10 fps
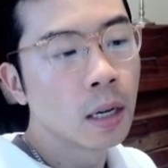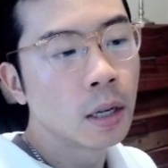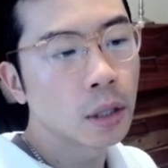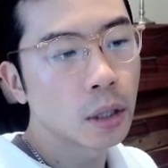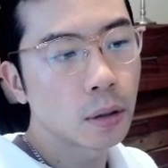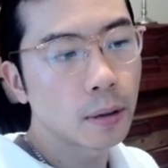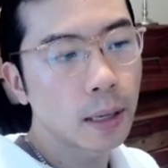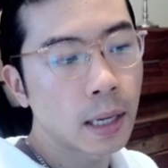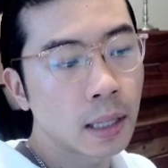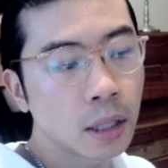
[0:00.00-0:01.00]
So
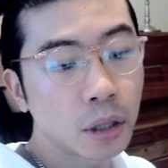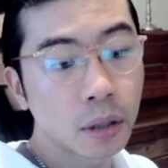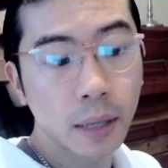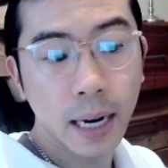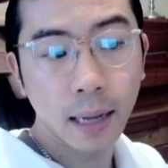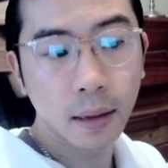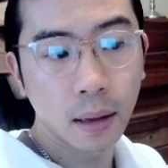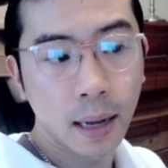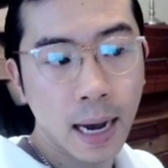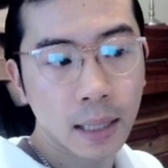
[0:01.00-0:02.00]
in addition to that, the
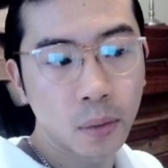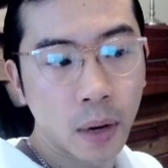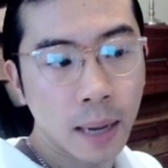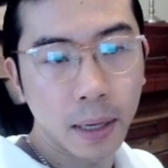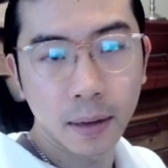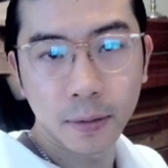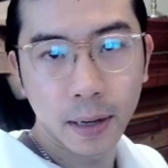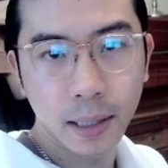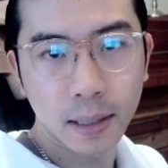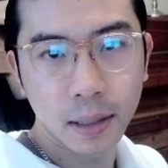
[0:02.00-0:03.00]
last whammy
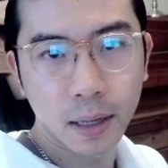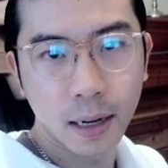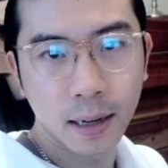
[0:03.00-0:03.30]
effect is